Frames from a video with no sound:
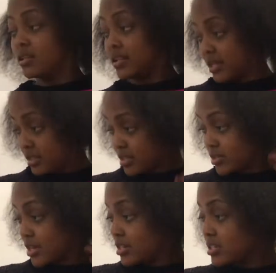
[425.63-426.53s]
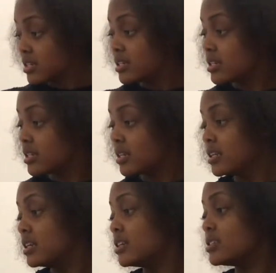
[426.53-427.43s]
Like this, right?
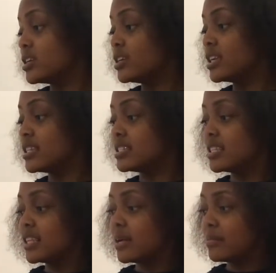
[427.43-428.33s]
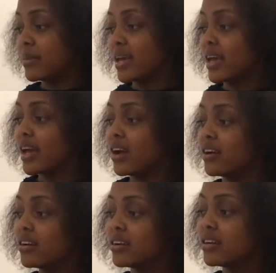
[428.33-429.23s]
So you can see that my hair
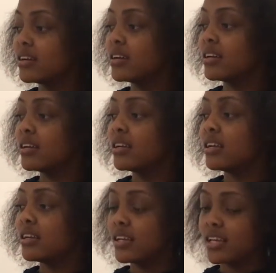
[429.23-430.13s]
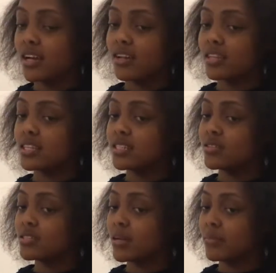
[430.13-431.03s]
here, there's still
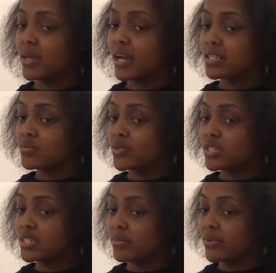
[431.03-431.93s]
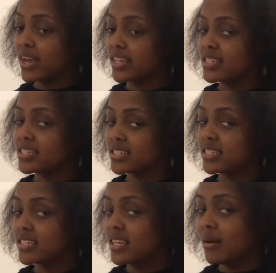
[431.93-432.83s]
some ekasmo tip, right?
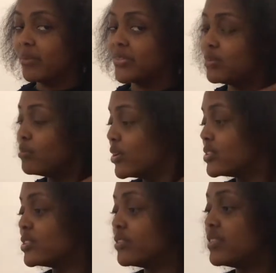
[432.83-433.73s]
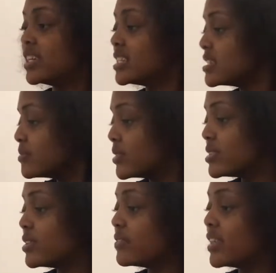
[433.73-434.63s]
But most of the
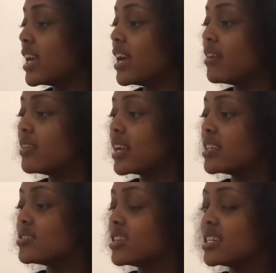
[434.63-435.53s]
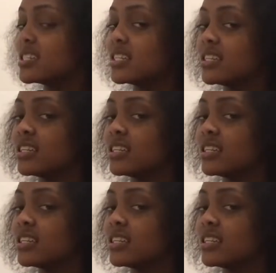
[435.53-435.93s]
hair, when I stretch it,